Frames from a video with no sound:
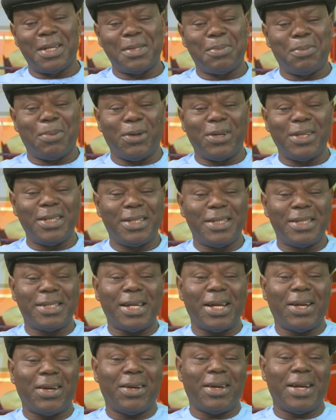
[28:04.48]
bond. It's
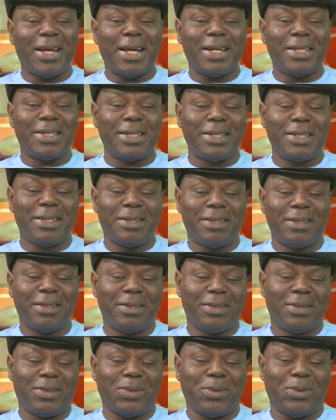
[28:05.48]
another thing
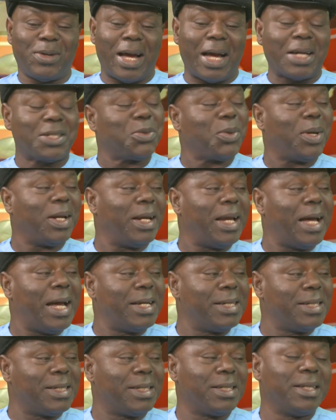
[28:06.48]
to
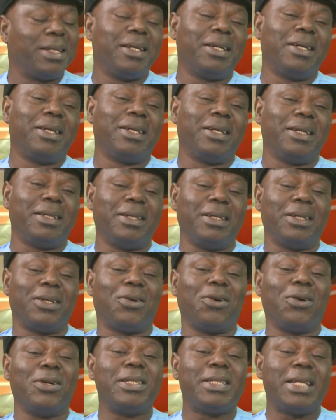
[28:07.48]
actualize the
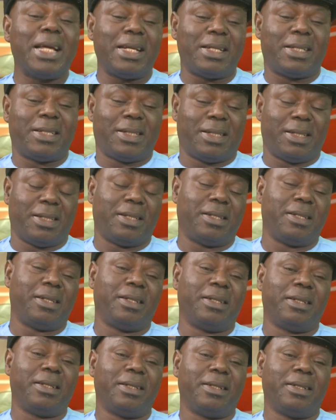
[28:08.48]
contents
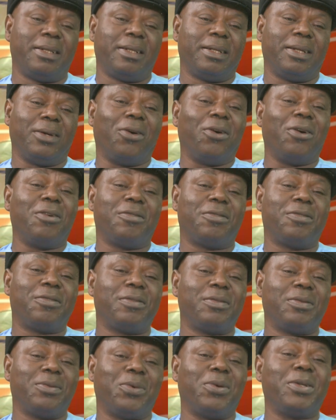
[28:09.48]
of
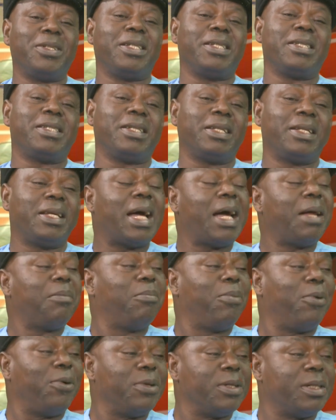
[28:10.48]
what is in
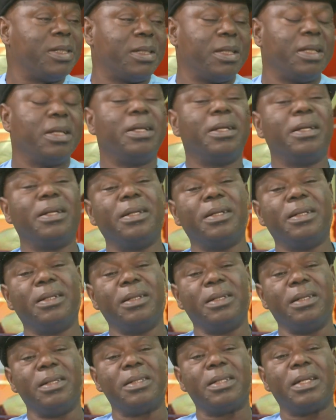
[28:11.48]
that bond.
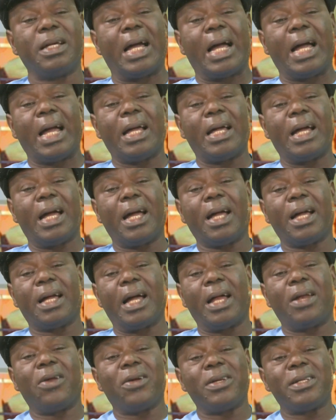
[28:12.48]
You see, I
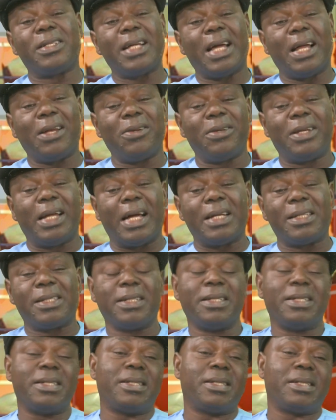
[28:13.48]
cannot tell you that
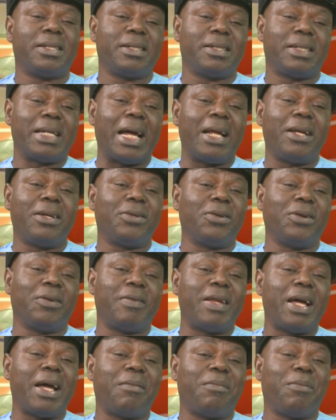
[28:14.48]
since signing
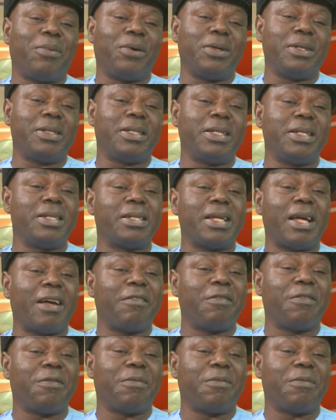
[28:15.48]
of that bond, things have